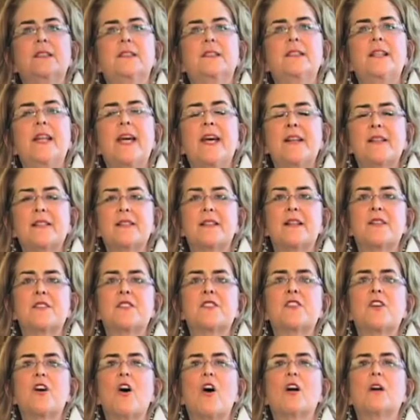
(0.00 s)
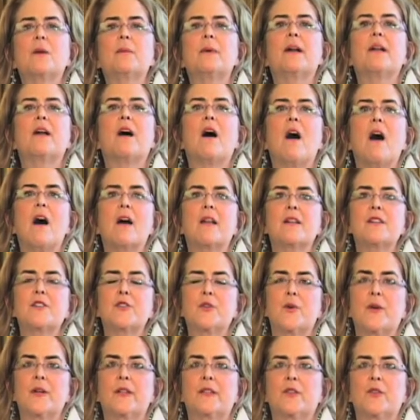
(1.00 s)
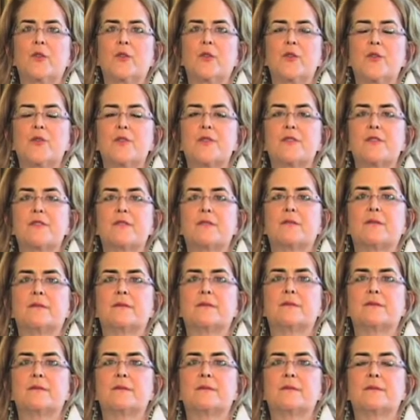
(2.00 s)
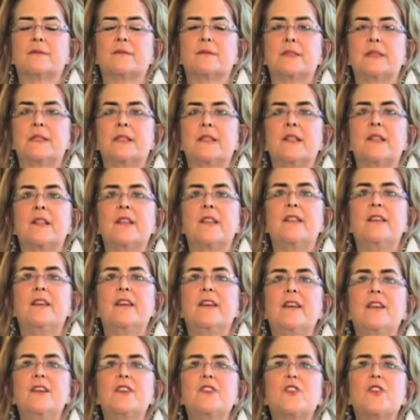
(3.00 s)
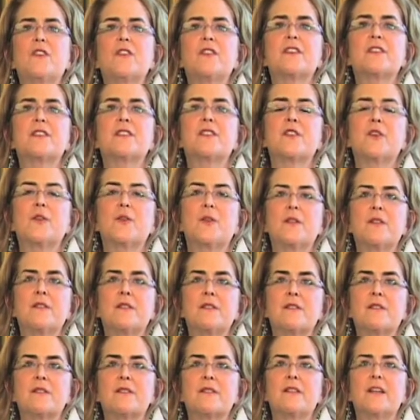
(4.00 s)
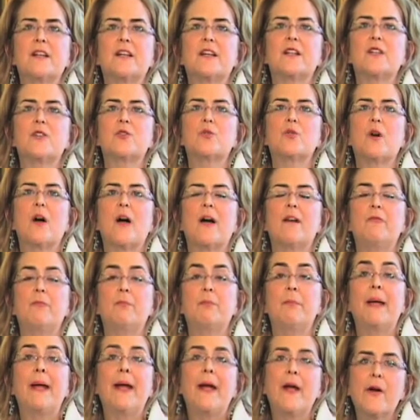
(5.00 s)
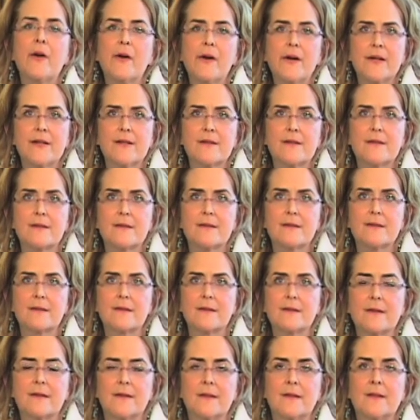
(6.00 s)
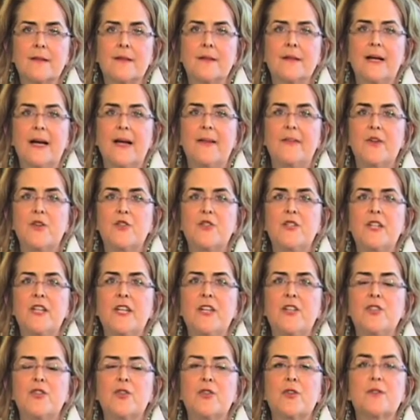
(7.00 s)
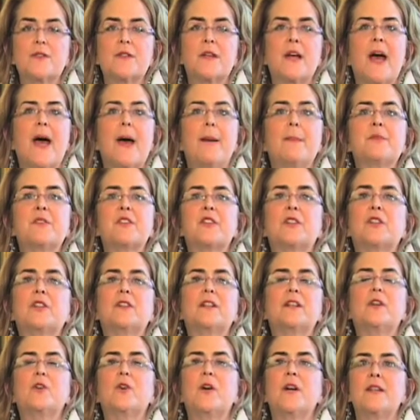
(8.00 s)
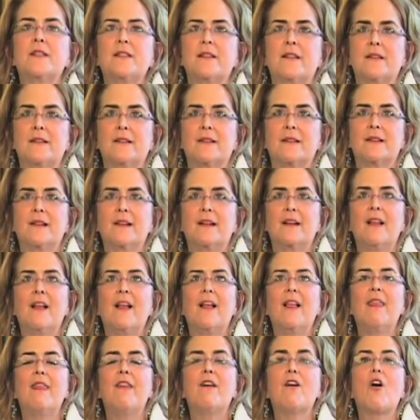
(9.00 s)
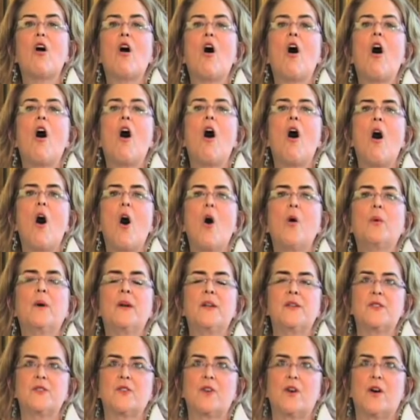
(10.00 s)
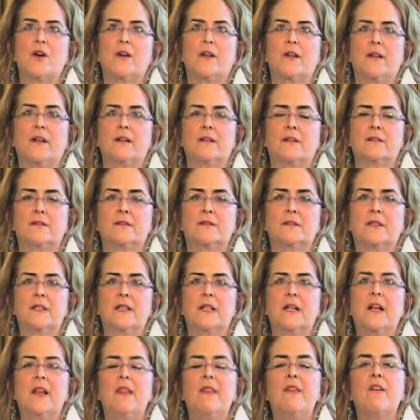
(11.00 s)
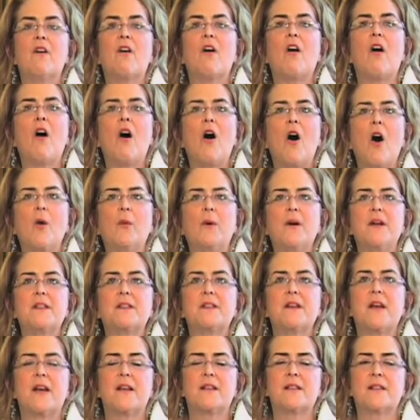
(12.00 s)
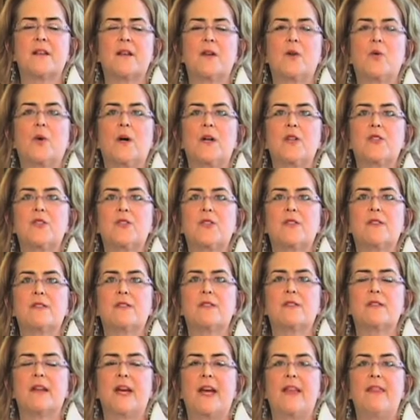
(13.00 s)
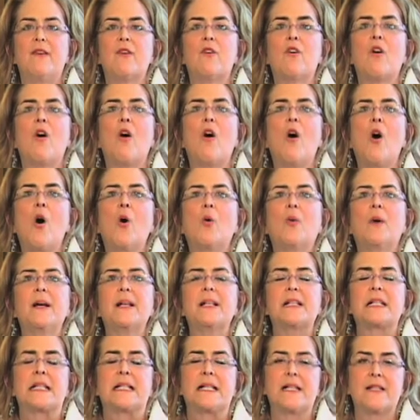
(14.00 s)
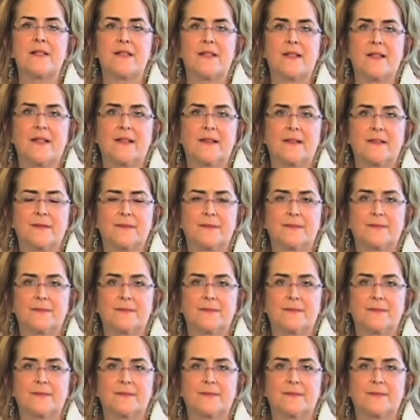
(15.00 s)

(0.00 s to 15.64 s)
Next, let's talk about auditory learners. These are the students that can drive parents and their teachers absolutely crazy. They're always talking. They're always asking questions, and they're always listening.